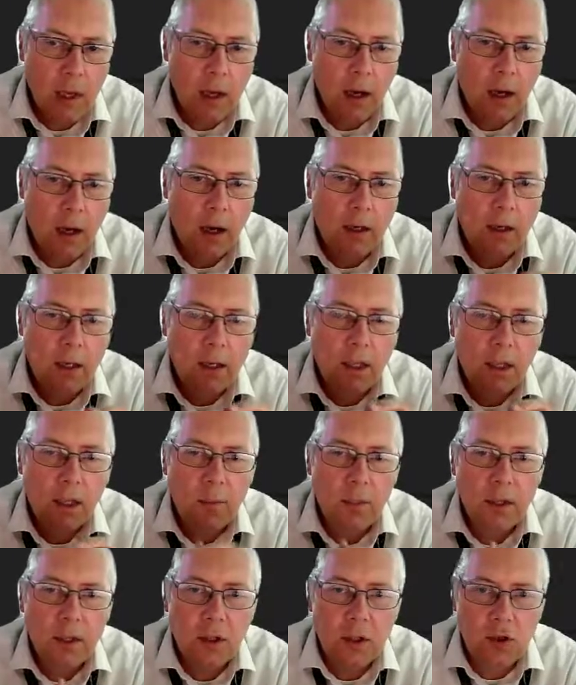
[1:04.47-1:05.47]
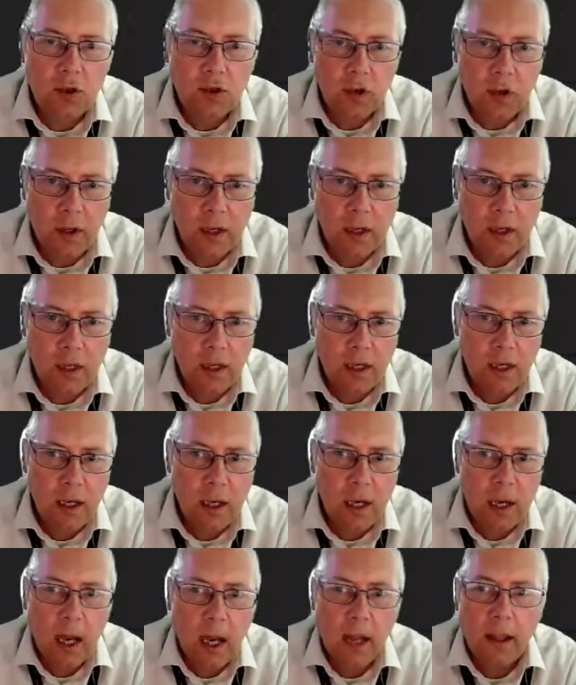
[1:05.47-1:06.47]
I need it to be destroyed,
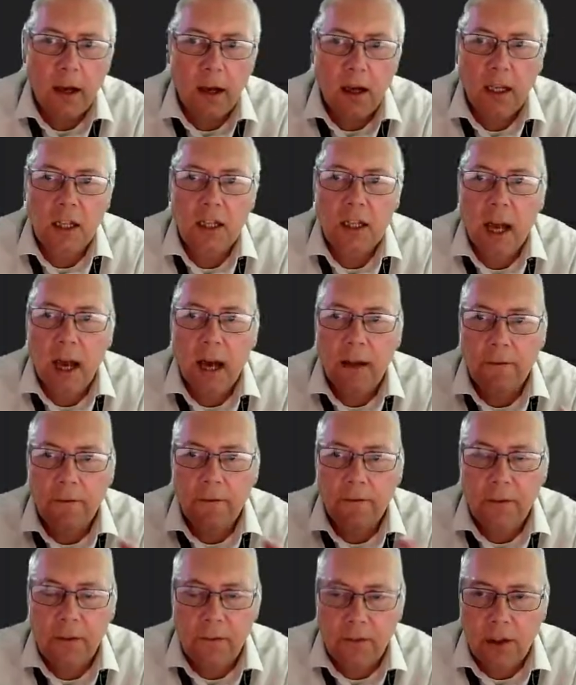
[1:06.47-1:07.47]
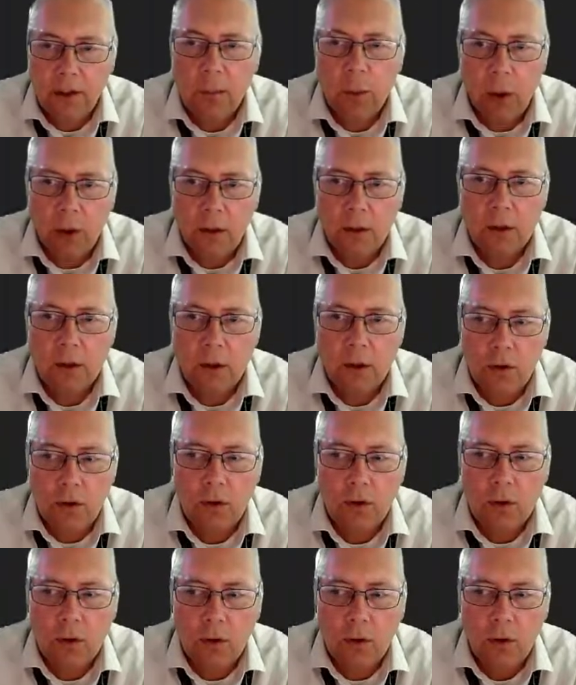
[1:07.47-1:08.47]
and then I need to add 50 points to the
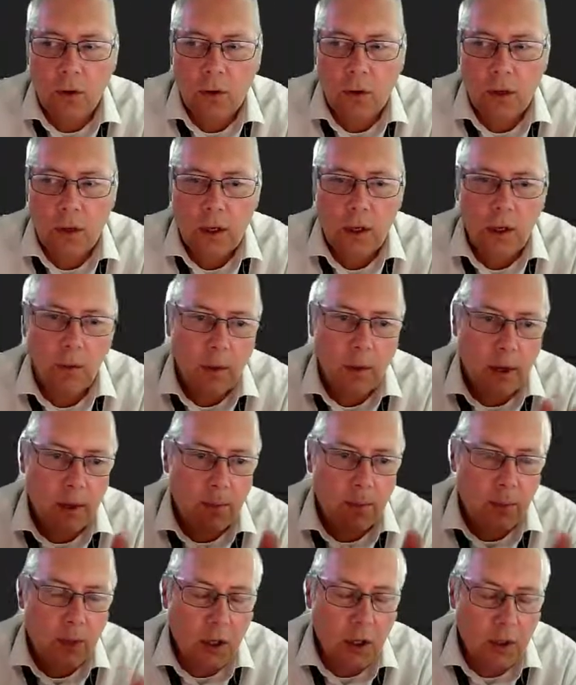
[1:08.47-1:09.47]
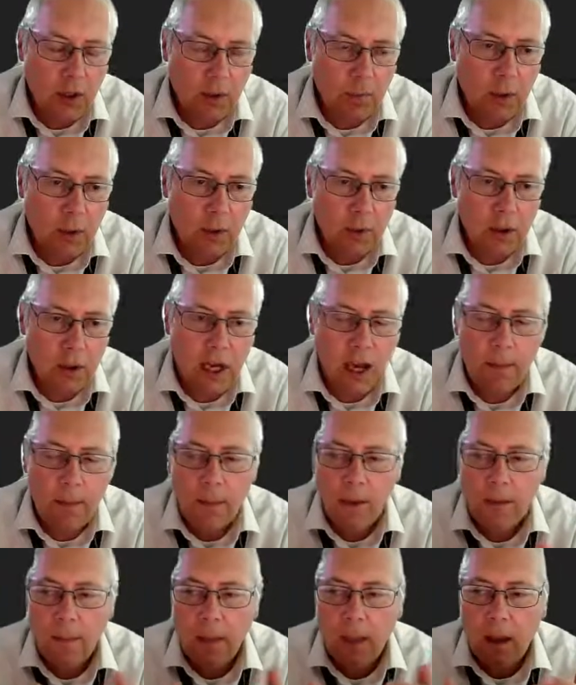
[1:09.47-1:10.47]
score. When I touch the blue gem,
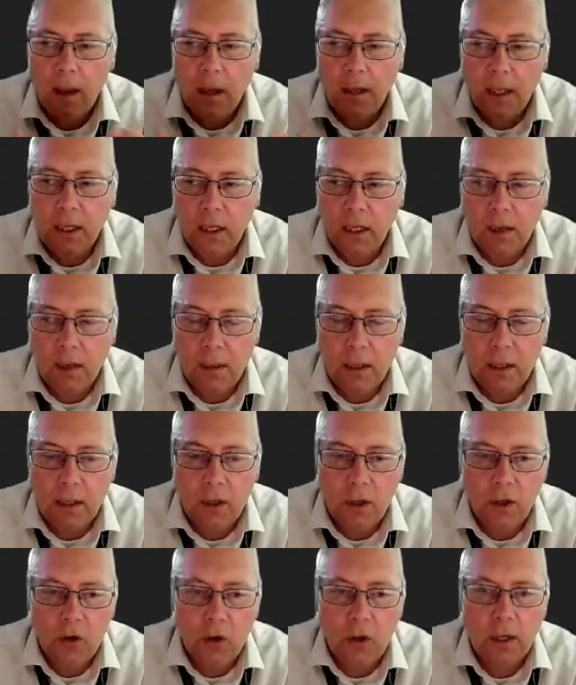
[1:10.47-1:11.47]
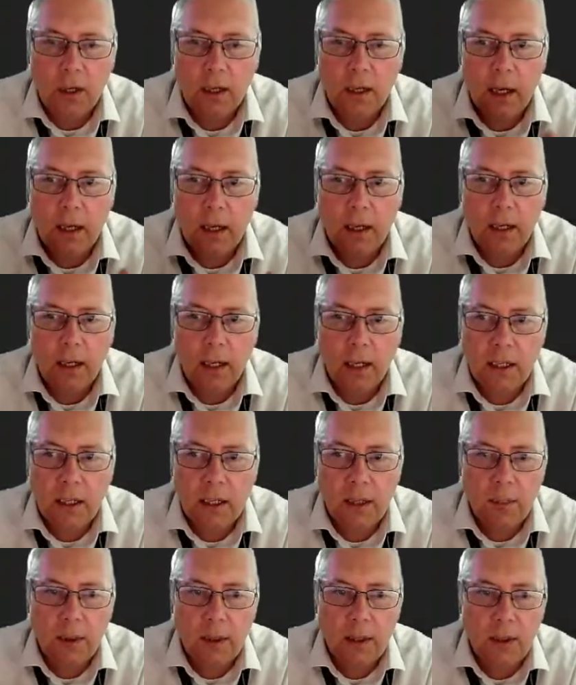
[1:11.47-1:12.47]
I need it to be destroyed, and I need
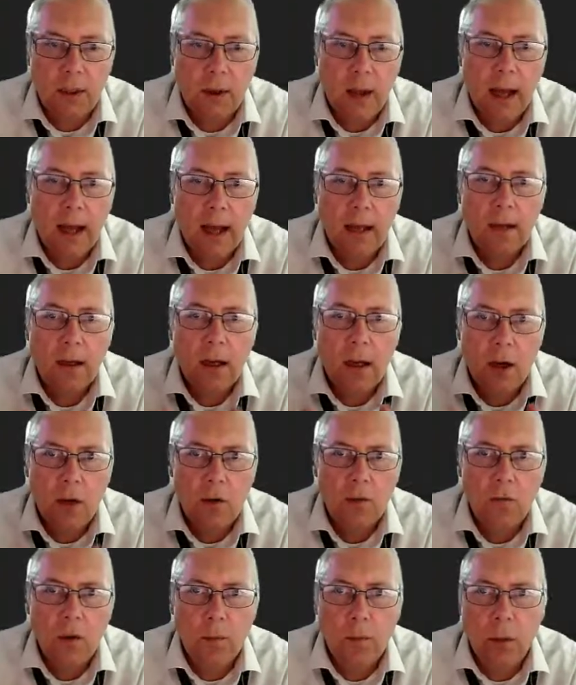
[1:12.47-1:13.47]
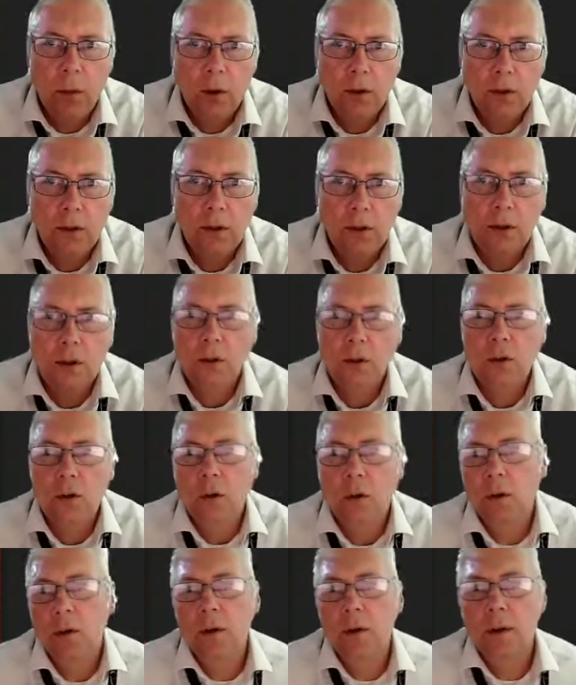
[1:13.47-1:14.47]
it to add 100 points to the
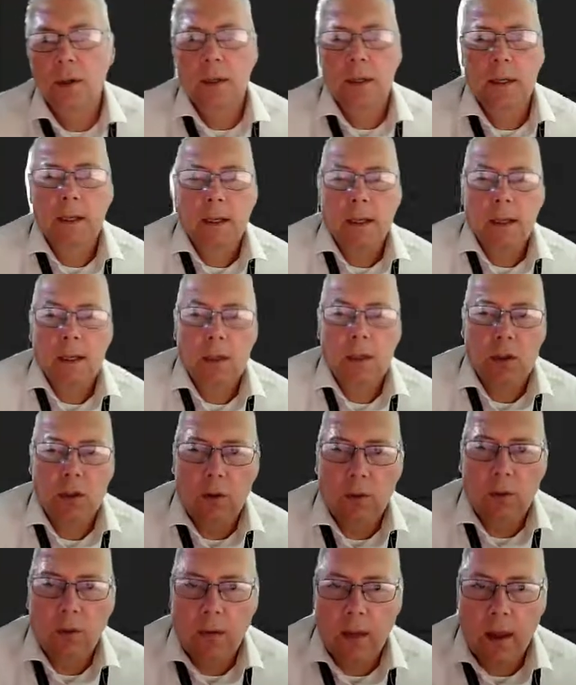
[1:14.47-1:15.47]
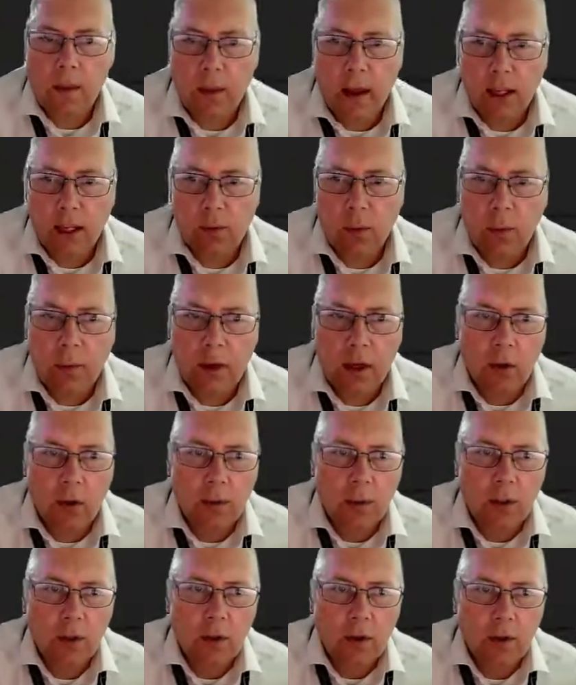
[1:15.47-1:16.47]
score. So that's what we're going
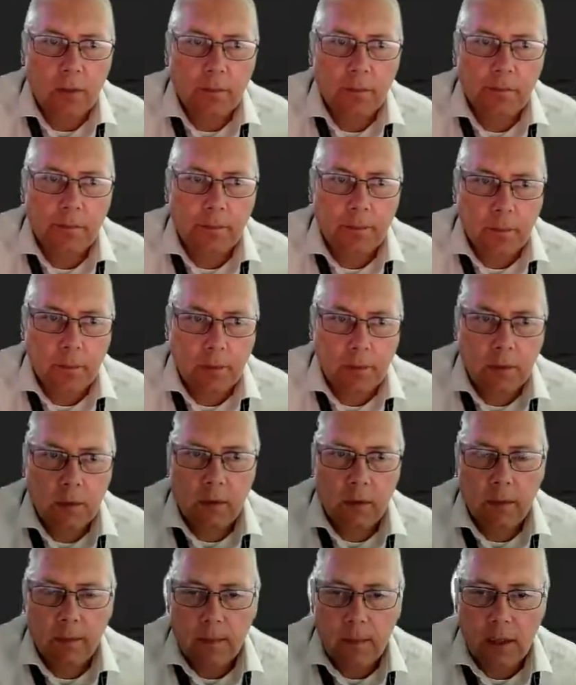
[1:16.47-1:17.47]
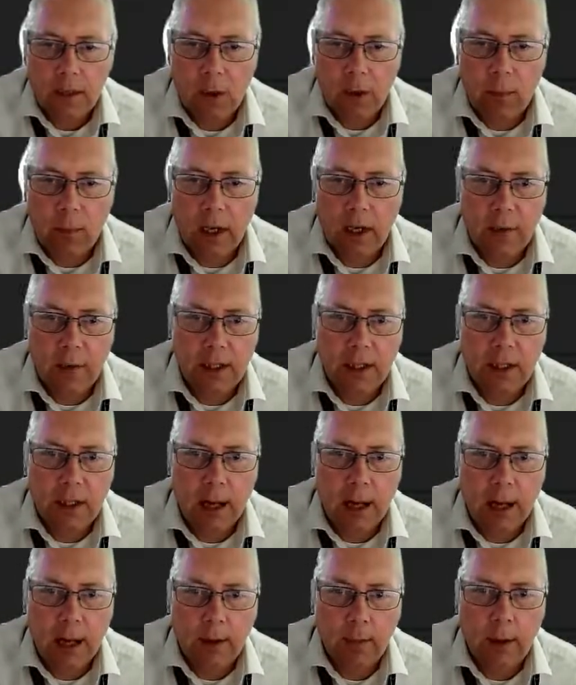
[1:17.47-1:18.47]
to do. So where do we start?